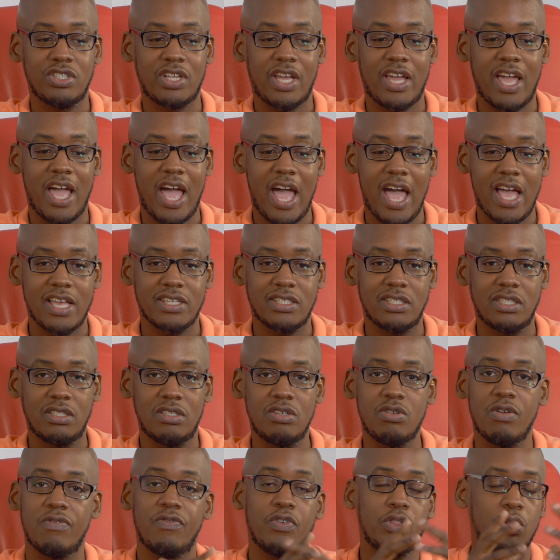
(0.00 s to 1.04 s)
I asked, you
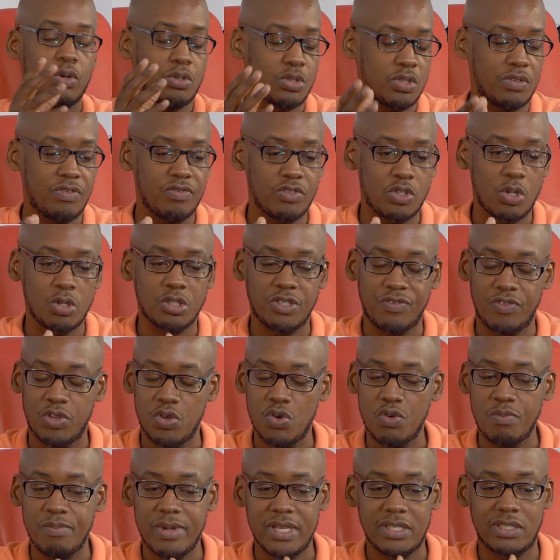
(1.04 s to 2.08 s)
know, for those those of you
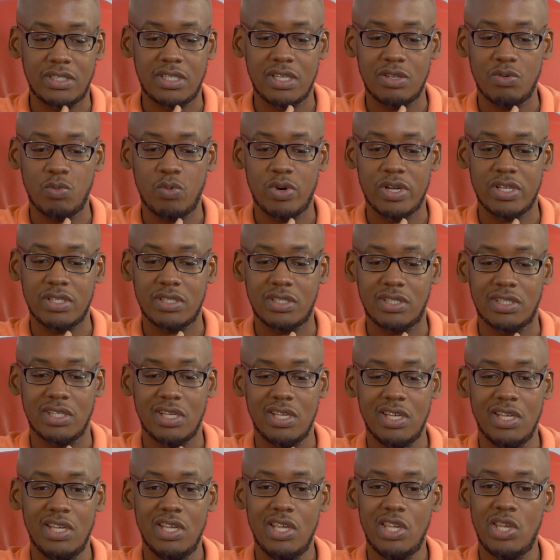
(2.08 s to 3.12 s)
who missed it, was,
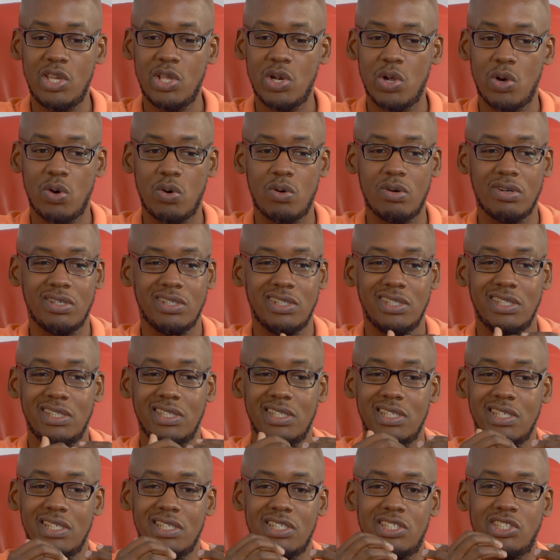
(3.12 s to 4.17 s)
you know,
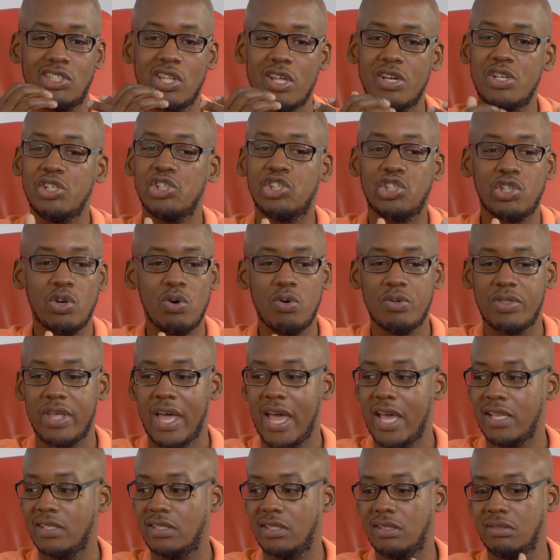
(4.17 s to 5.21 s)
studies show
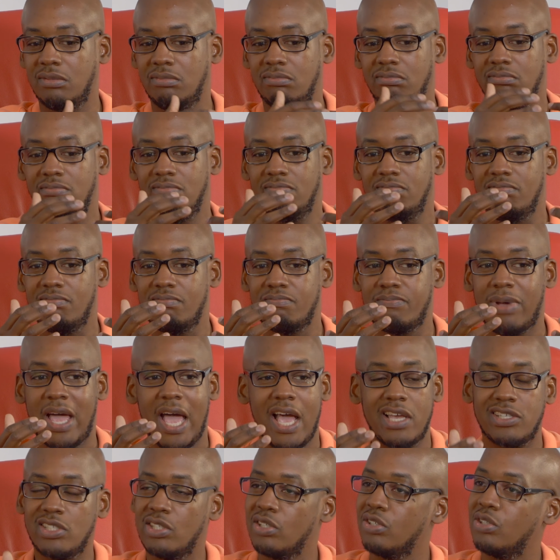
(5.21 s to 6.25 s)
that
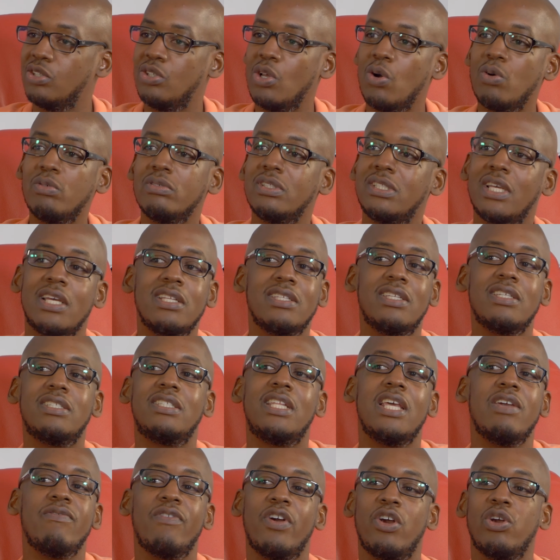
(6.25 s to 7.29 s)
pastors don't tend to
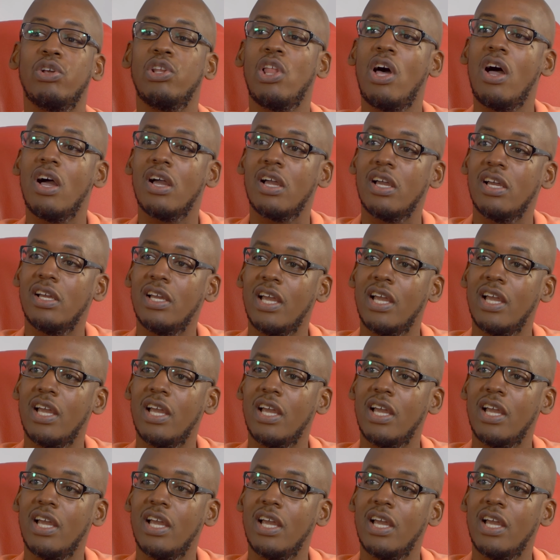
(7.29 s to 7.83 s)
stay very long